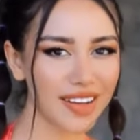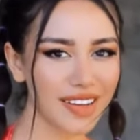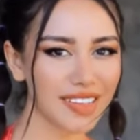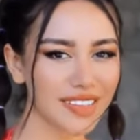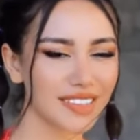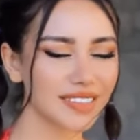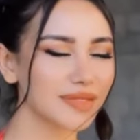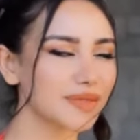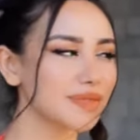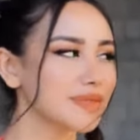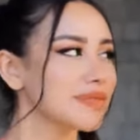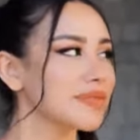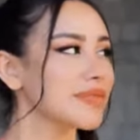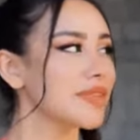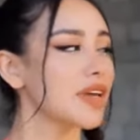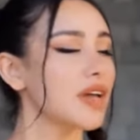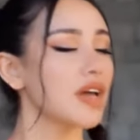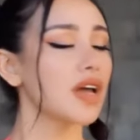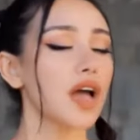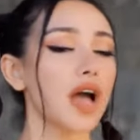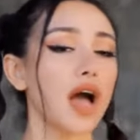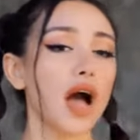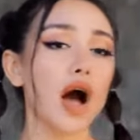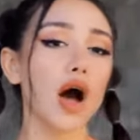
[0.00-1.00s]
Her journey
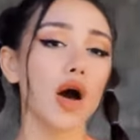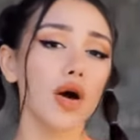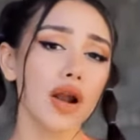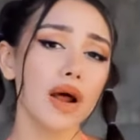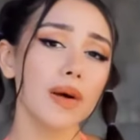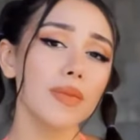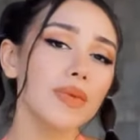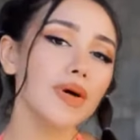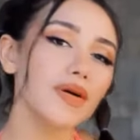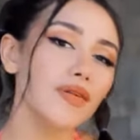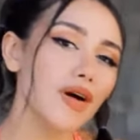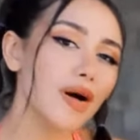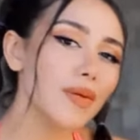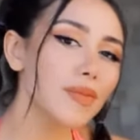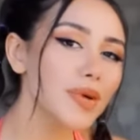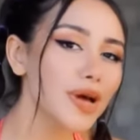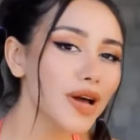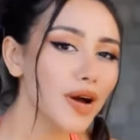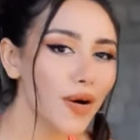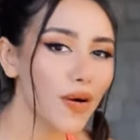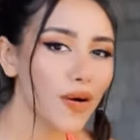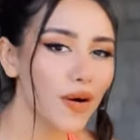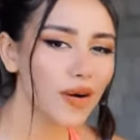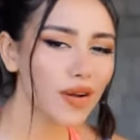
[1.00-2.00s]
from a local
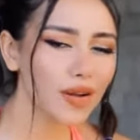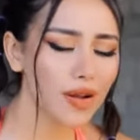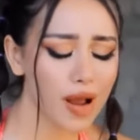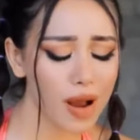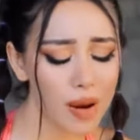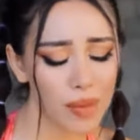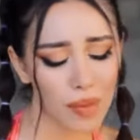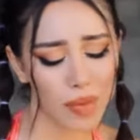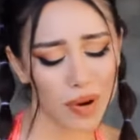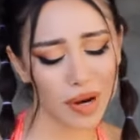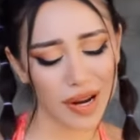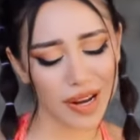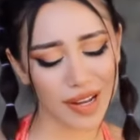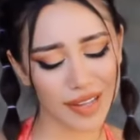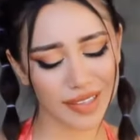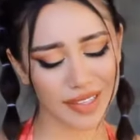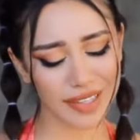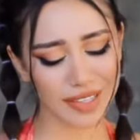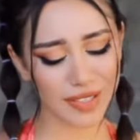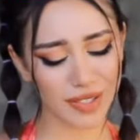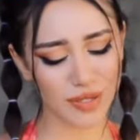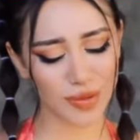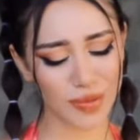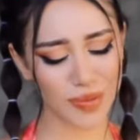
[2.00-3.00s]
sensation to an
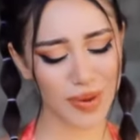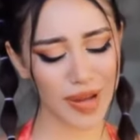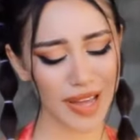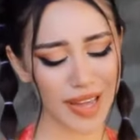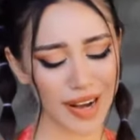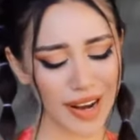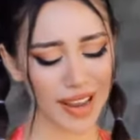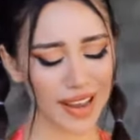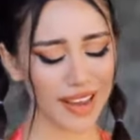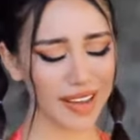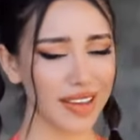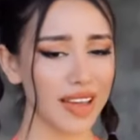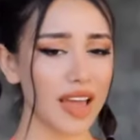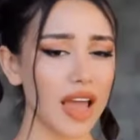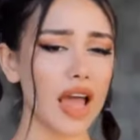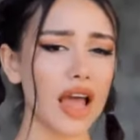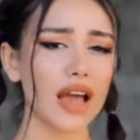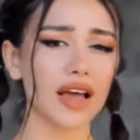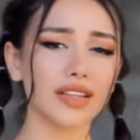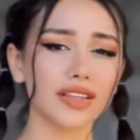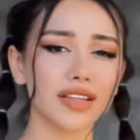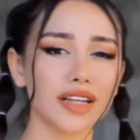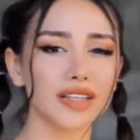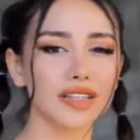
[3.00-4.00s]
international icon is
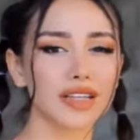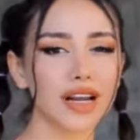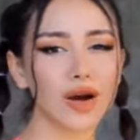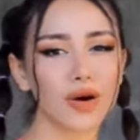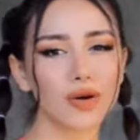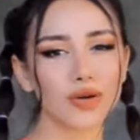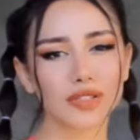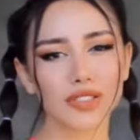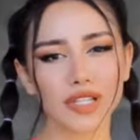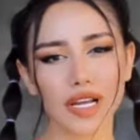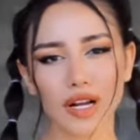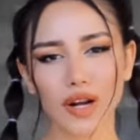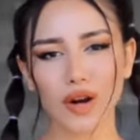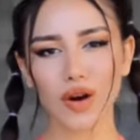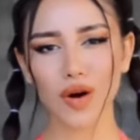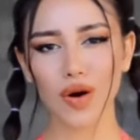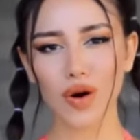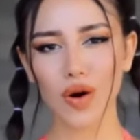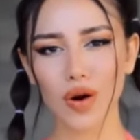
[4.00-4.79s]
truly inspiring.